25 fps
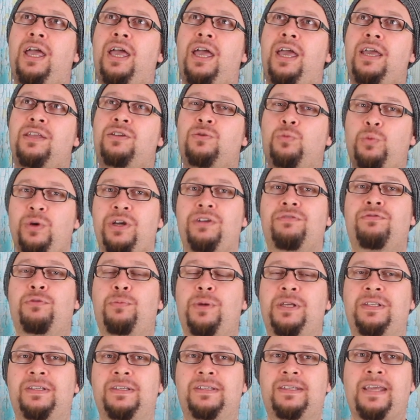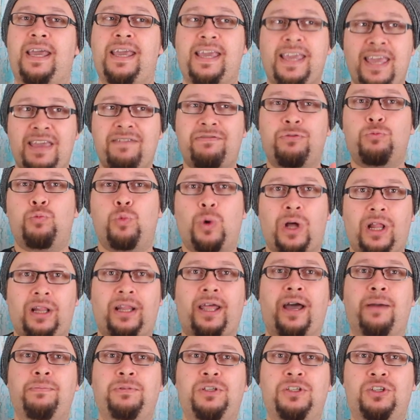it's weird for me to say, even while
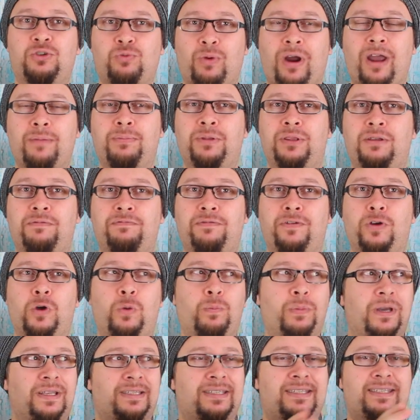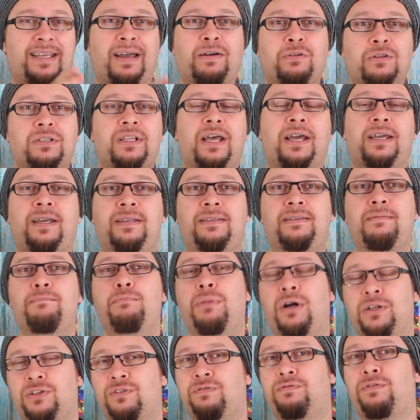I'm describing the film, it sounds like it's a
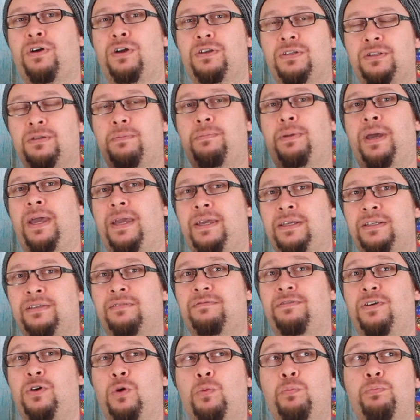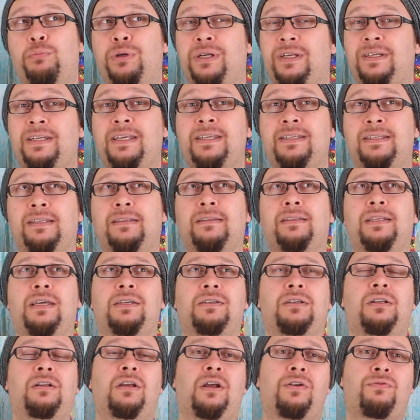much faster-paced film, but it isn't.
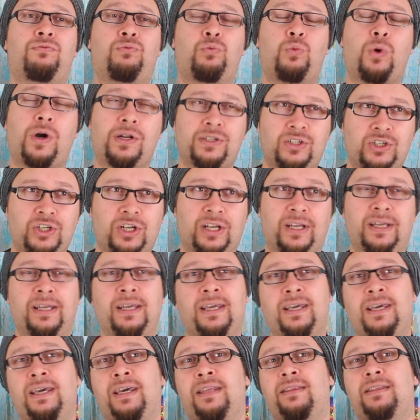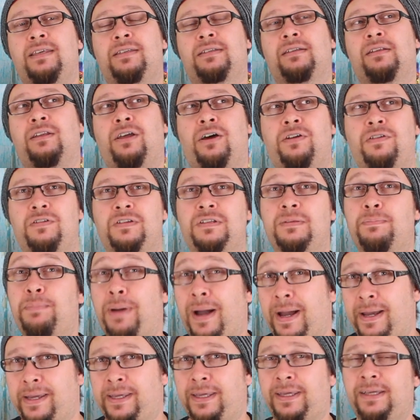There's a lot of watching, there's a lot of
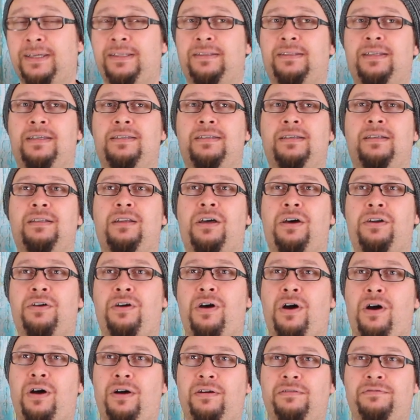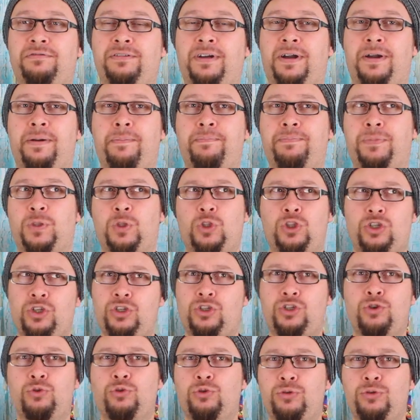spying, there's a lot of, did you